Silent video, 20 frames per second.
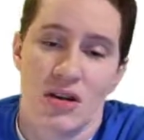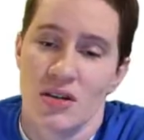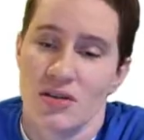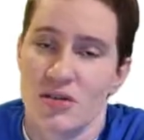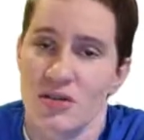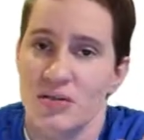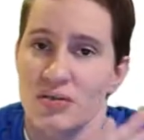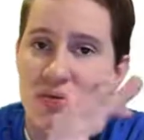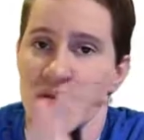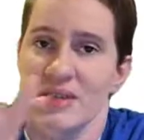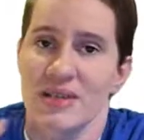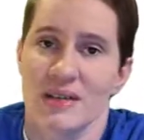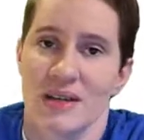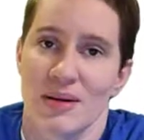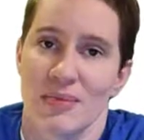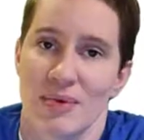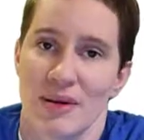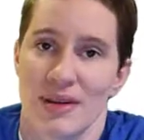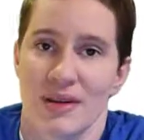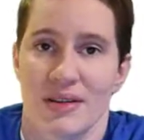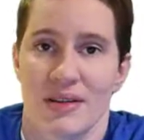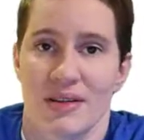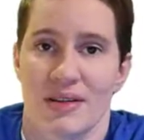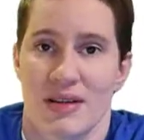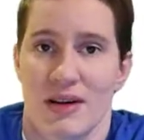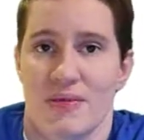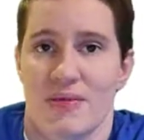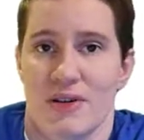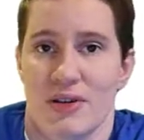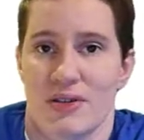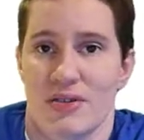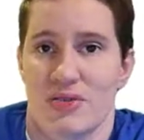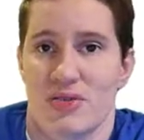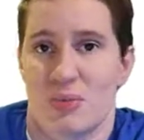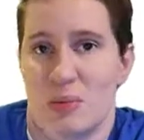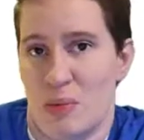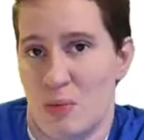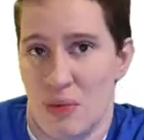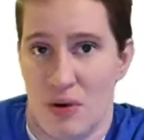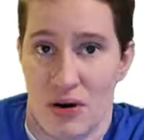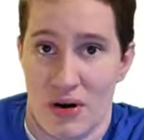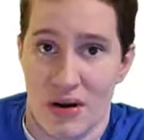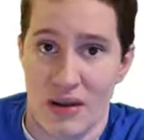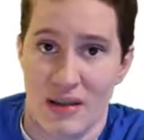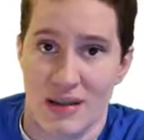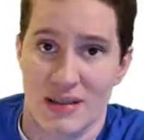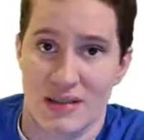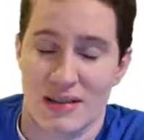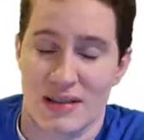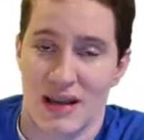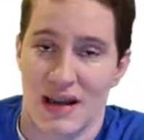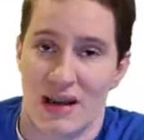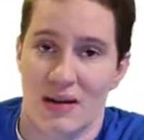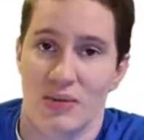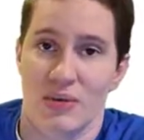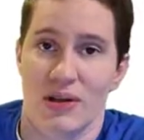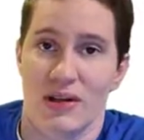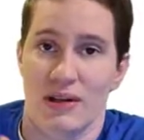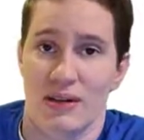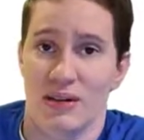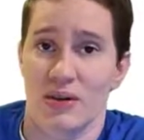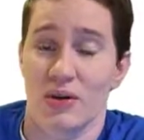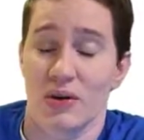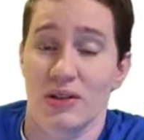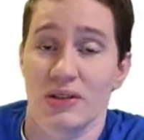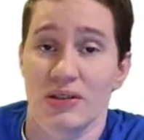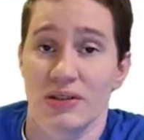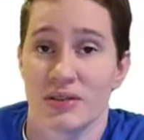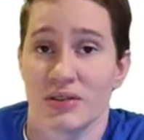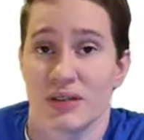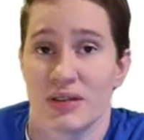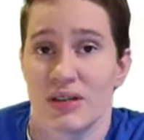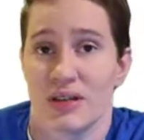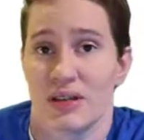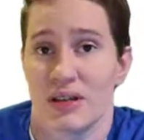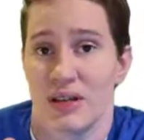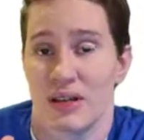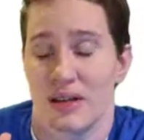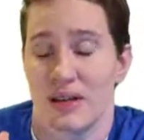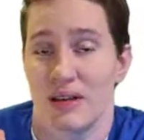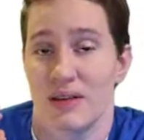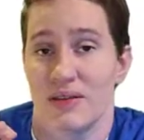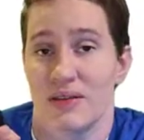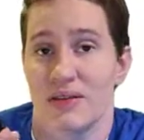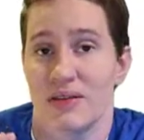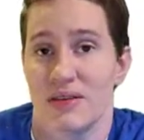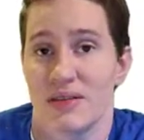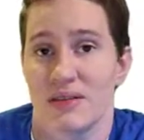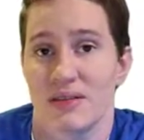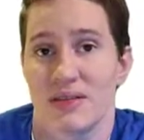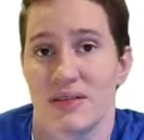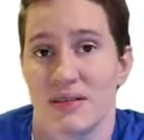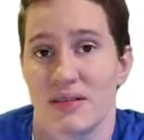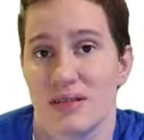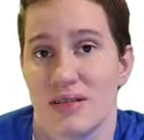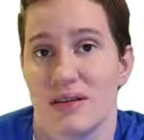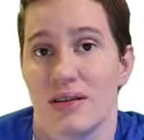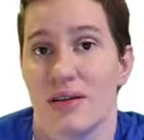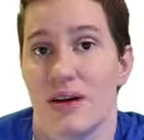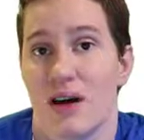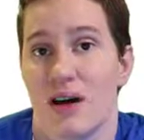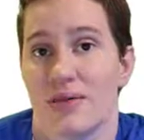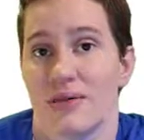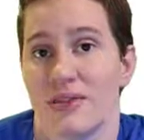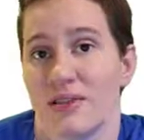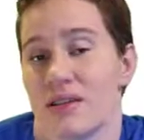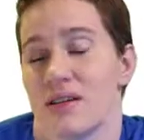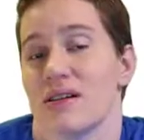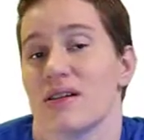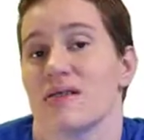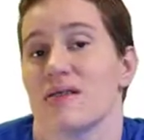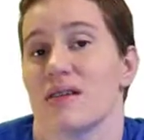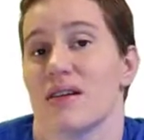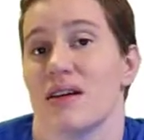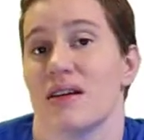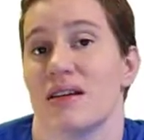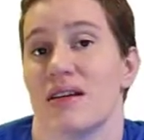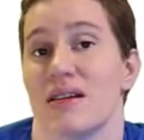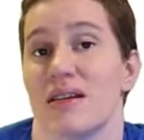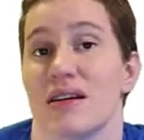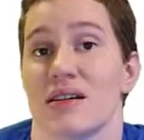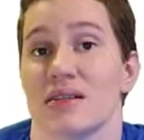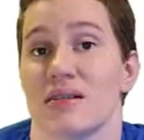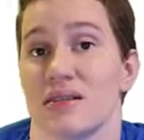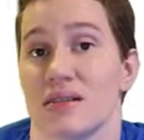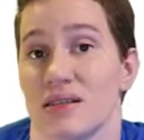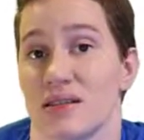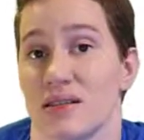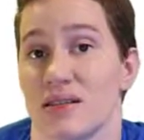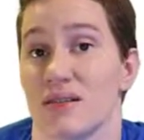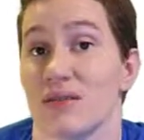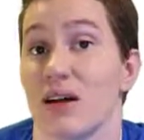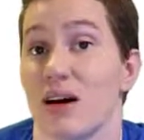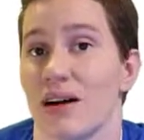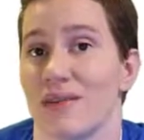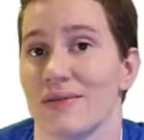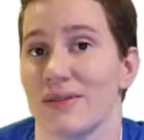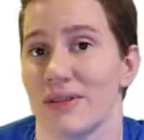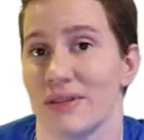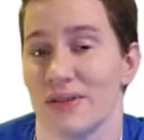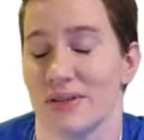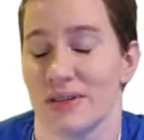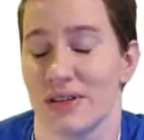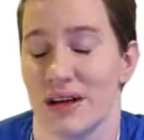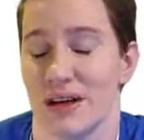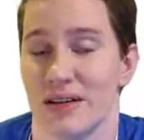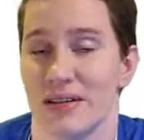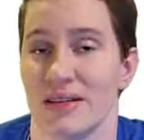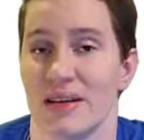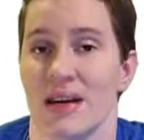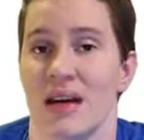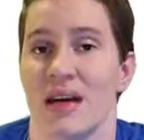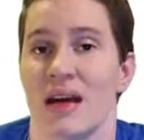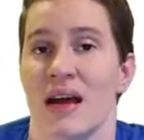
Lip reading: So the reason I bring all this up for us to remember is that we are going to learn in this lesson law of sines and in next lesson law of cosines,